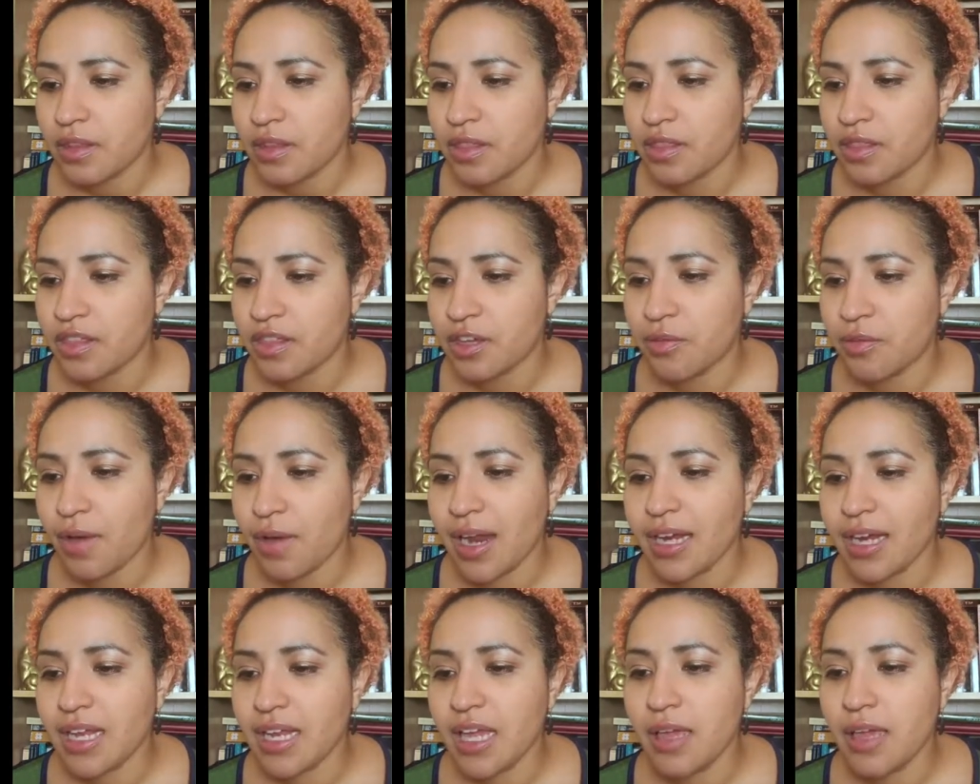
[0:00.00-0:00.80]
The
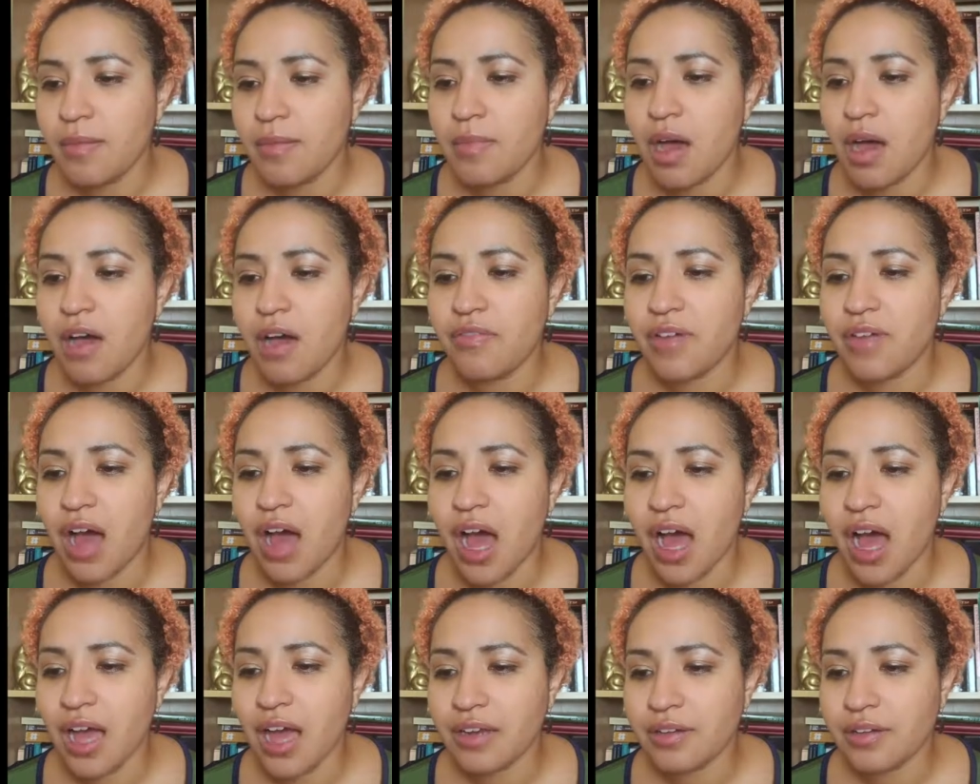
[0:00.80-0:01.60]
great hymn of
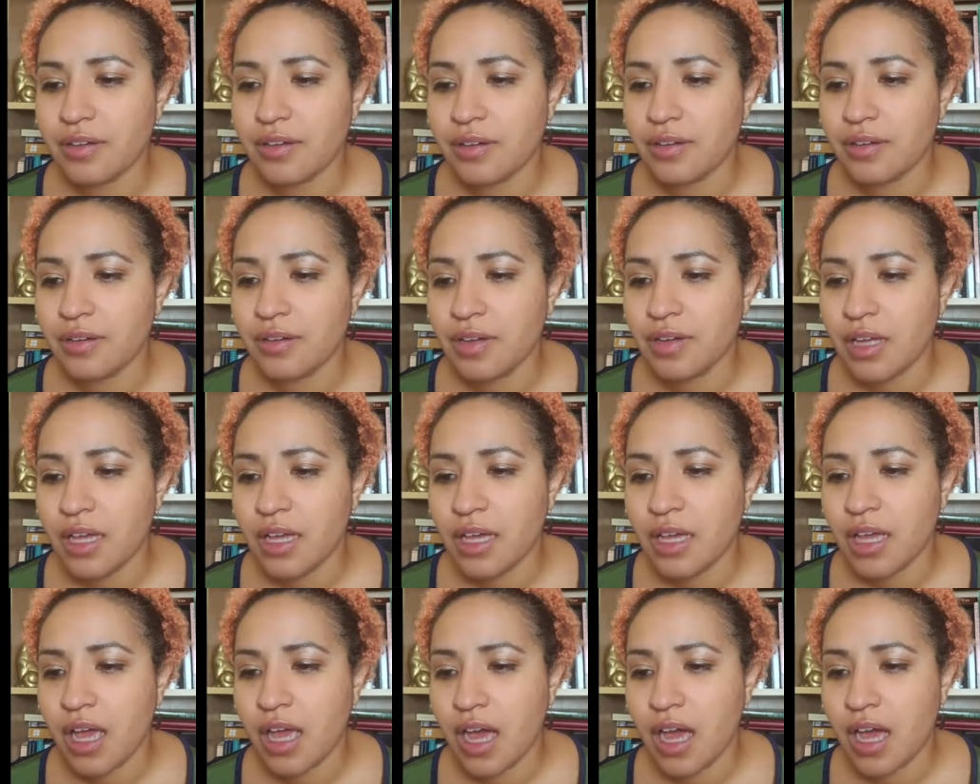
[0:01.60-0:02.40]
Aten,
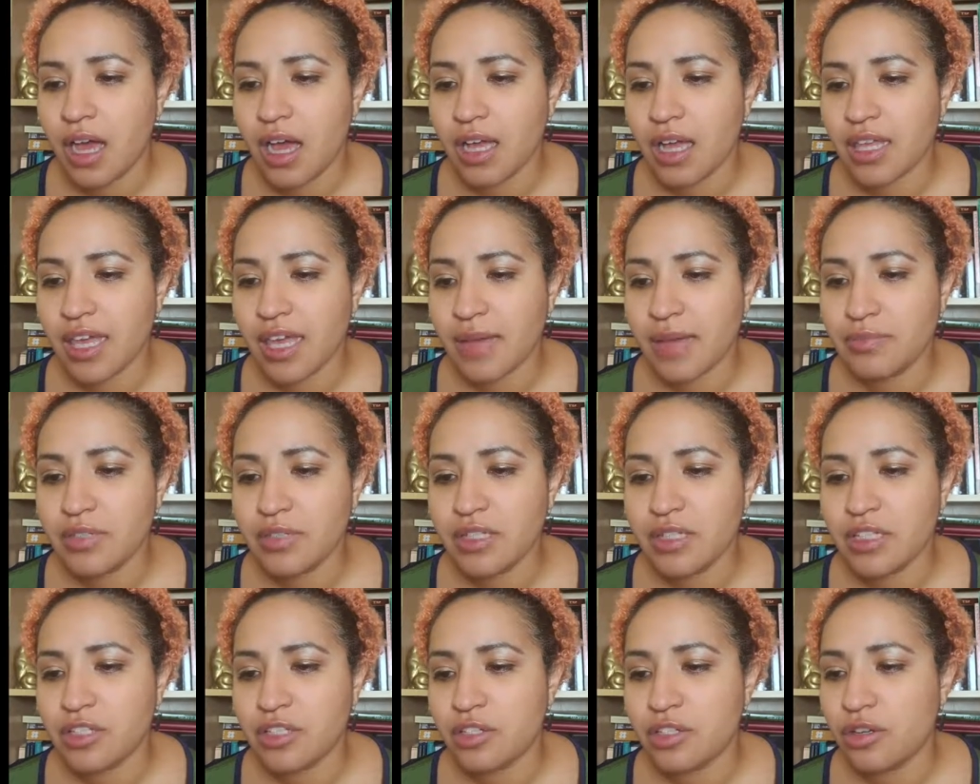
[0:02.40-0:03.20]
uh, kept in
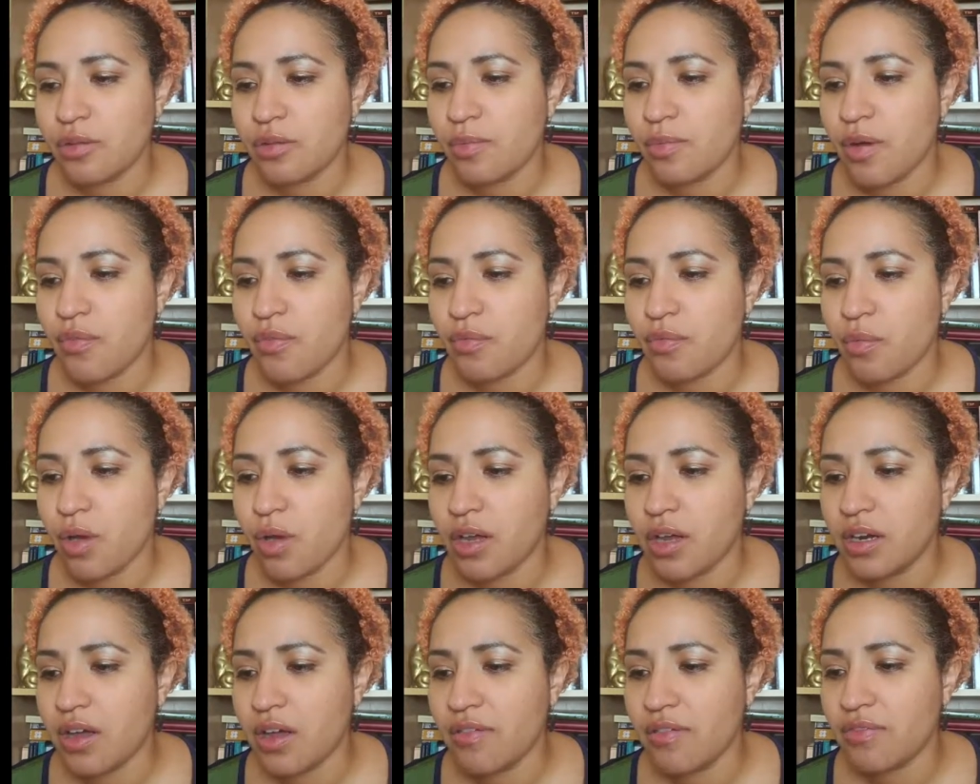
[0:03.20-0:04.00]
the tomb of
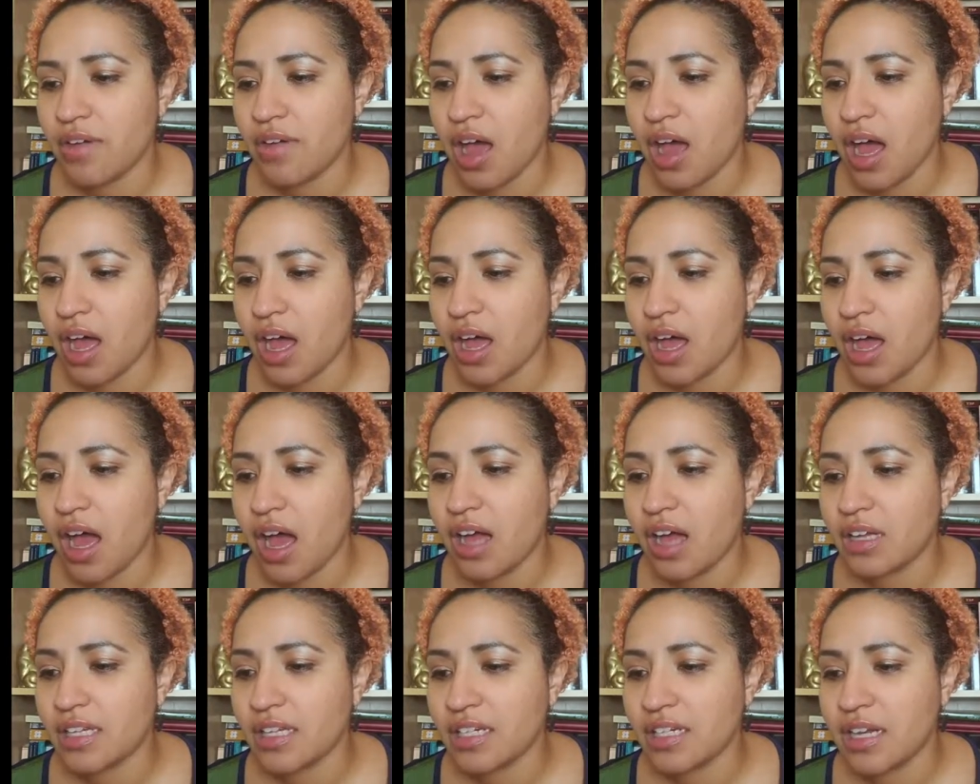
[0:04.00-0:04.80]
one of uh,
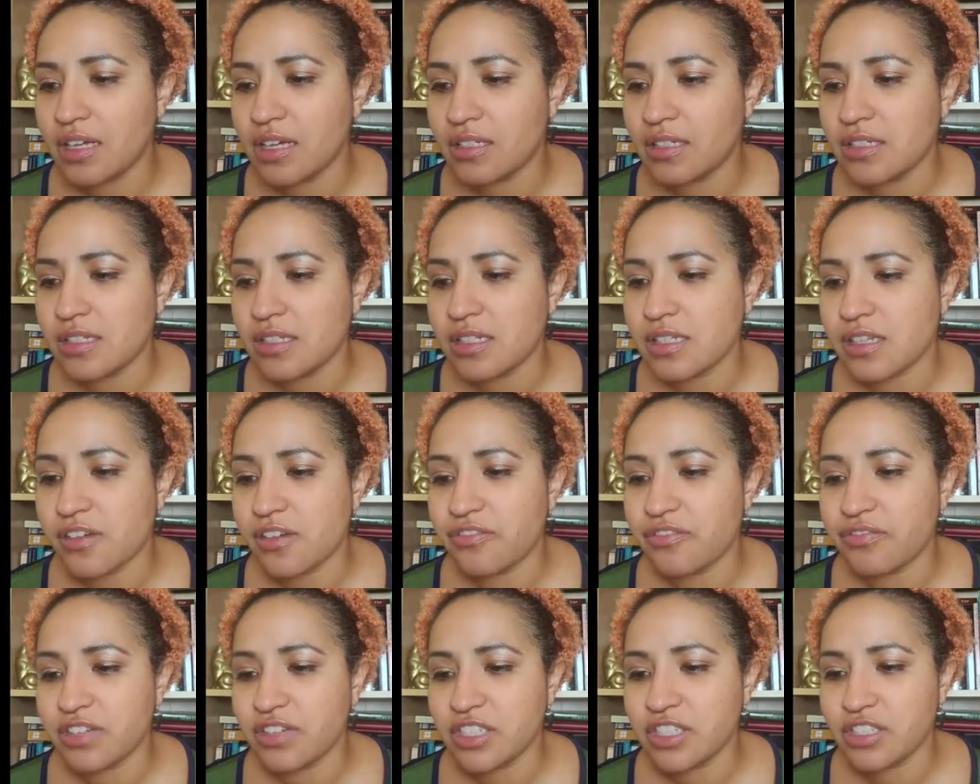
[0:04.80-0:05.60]
Akhenaten's
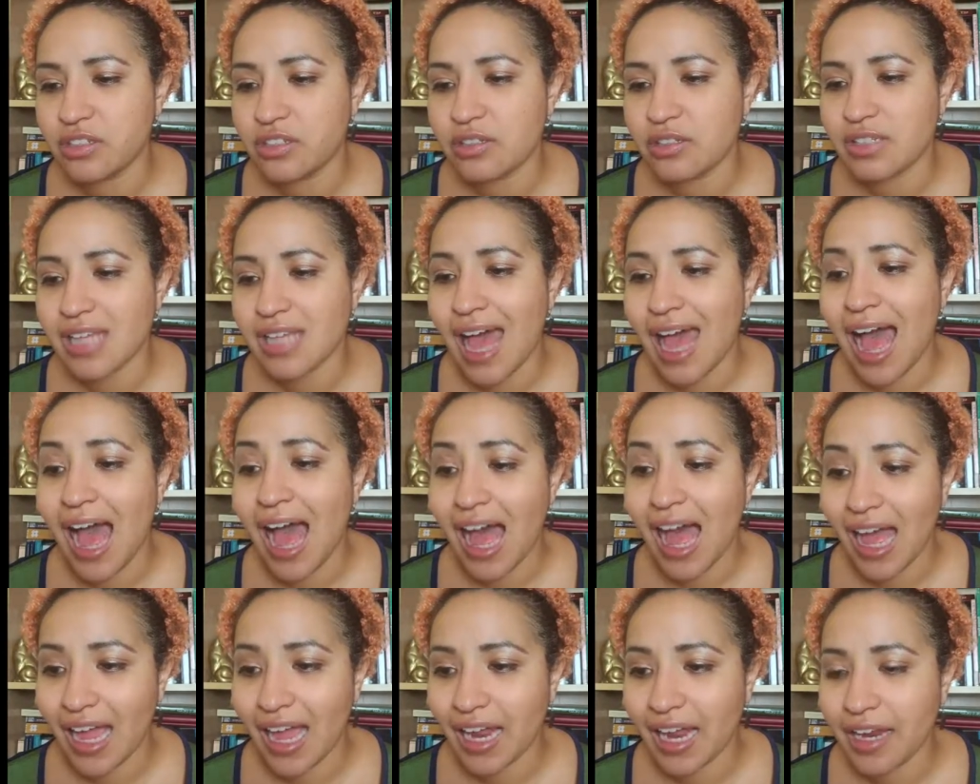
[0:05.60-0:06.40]
officials,
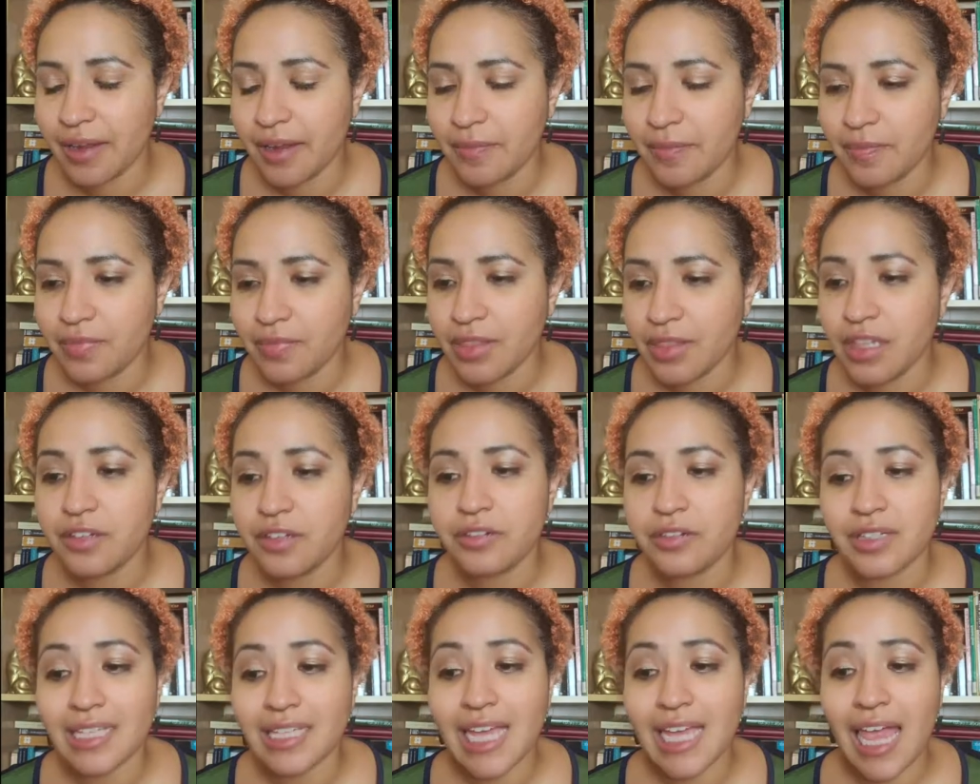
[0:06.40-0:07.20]
I,
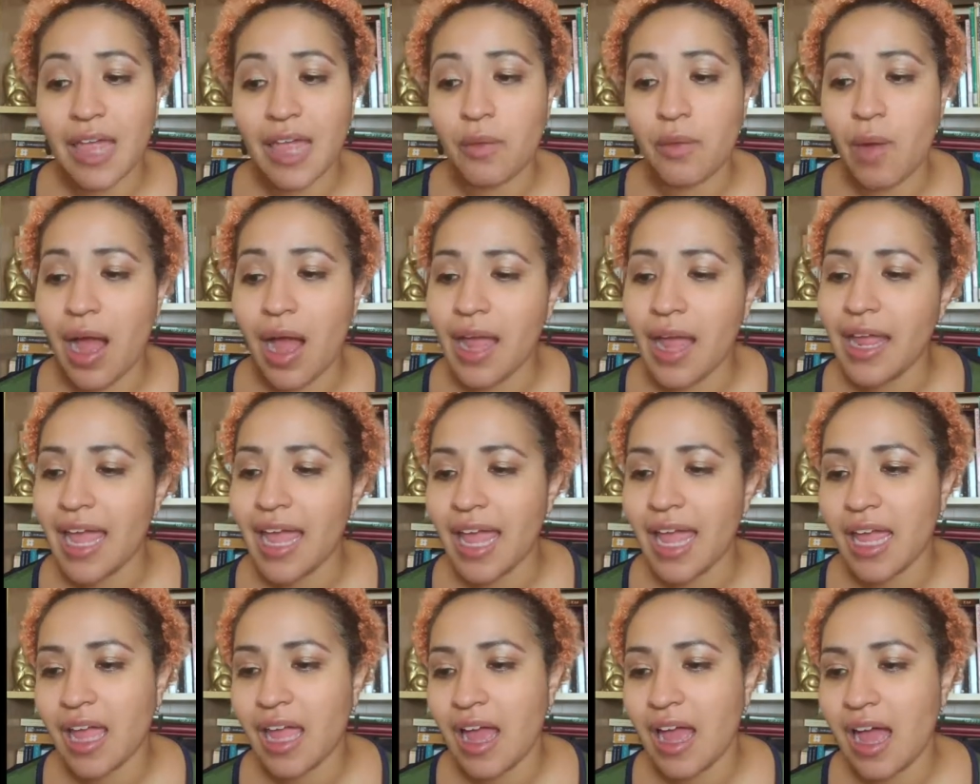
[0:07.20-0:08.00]
literally A-Y,
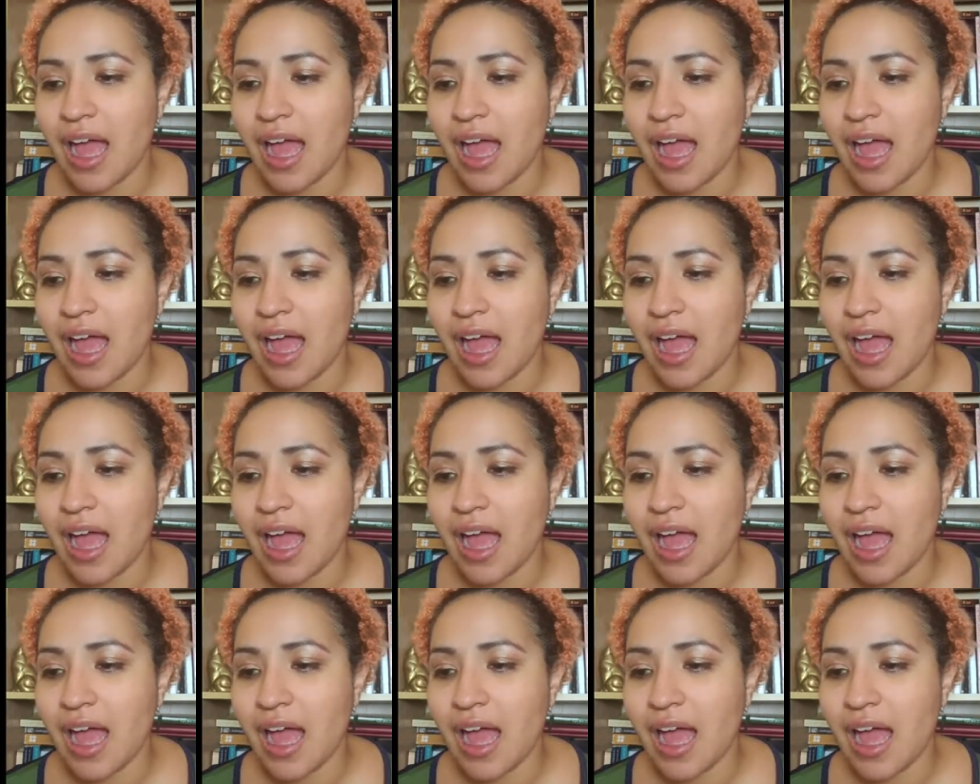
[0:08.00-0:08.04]
A,